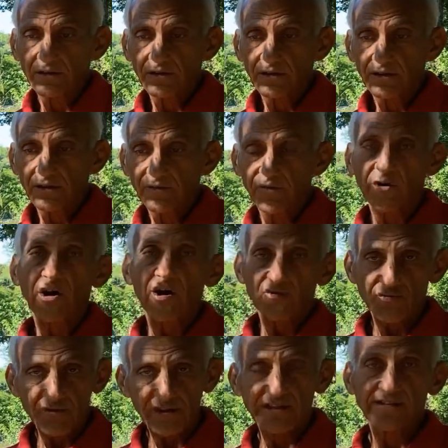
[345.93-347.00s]
for
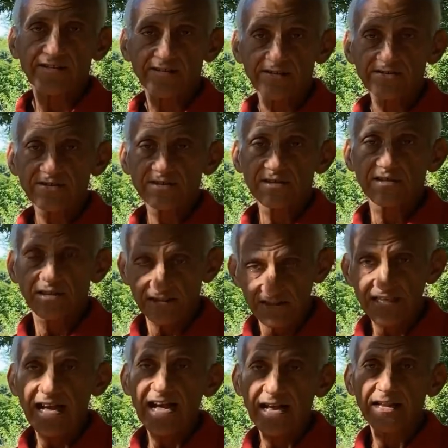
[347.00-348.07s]
100 years does
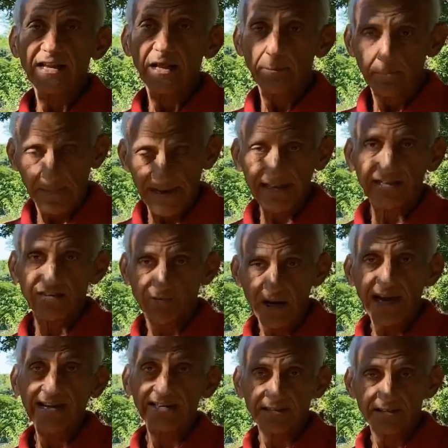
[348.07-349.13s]
not make it
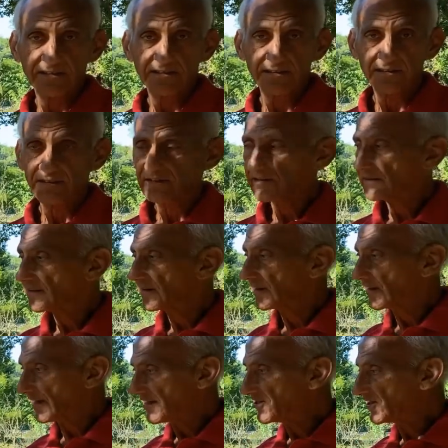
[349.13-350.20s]
right.
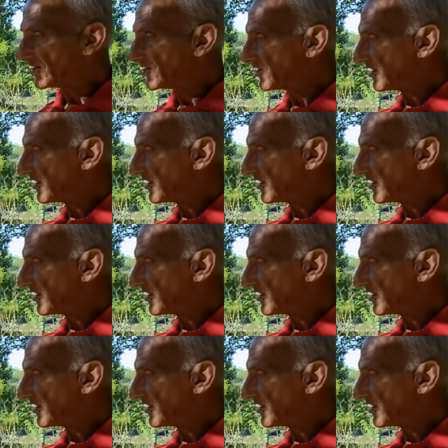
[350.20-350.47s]
This is the